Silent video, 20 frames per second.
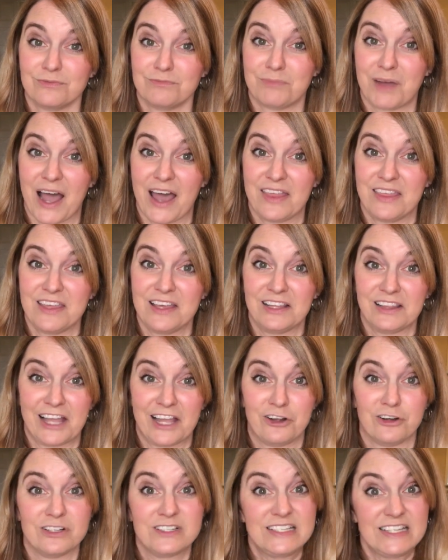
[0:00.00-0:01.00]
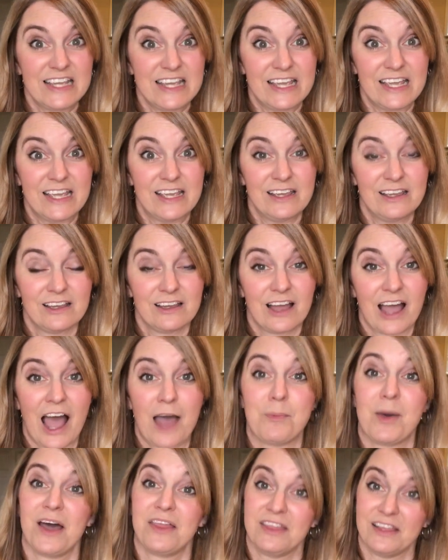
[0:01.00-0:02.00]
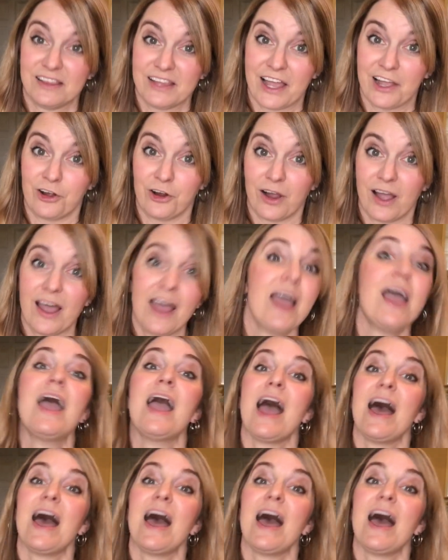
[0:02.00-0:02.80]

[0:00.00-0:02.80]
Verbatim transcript: buy the Allegra D, I buy the Allegra,